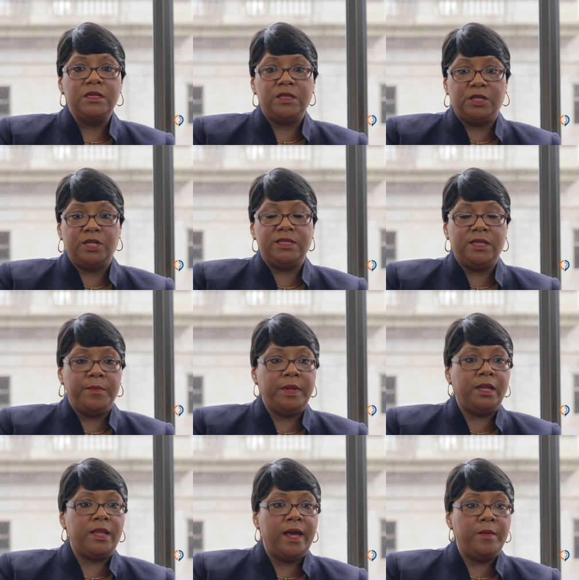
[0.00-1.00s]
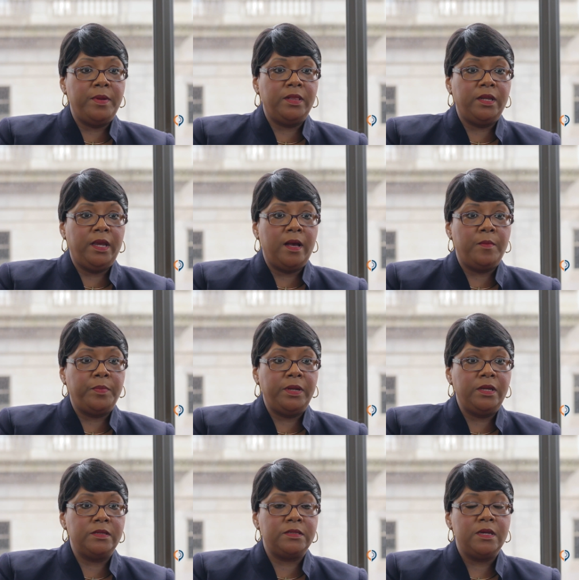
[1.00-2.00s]
such as limited liability
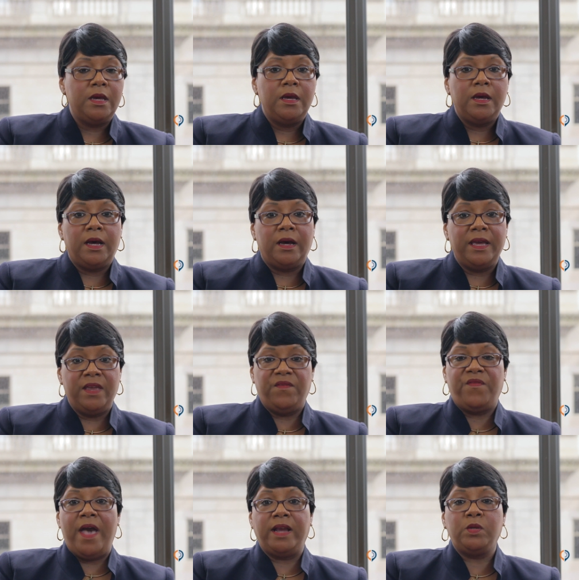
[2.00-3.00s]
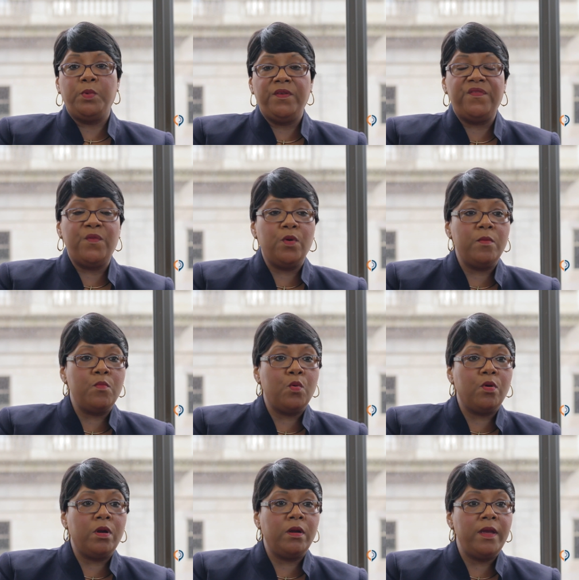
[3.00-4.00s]
companies. Uh, in fact, we form
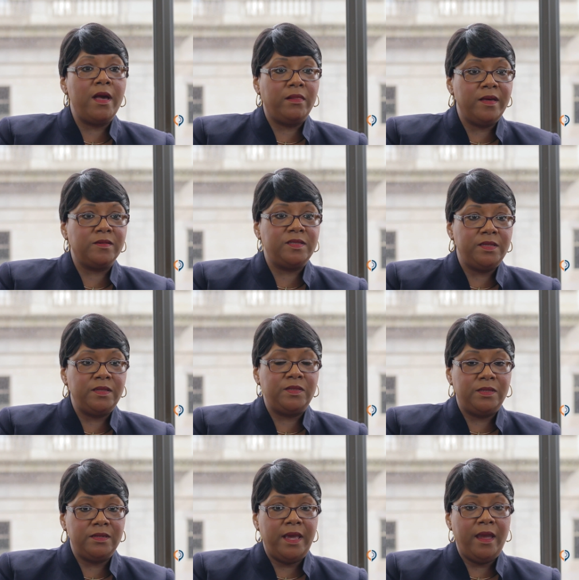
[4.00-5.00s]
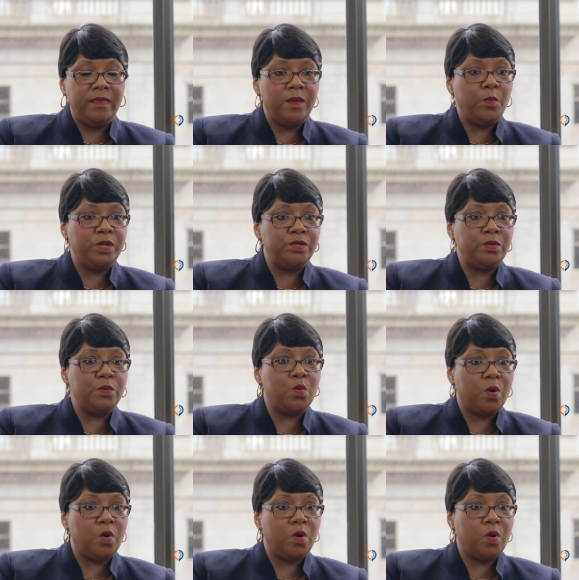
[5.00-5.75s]
more L L Cs today than we do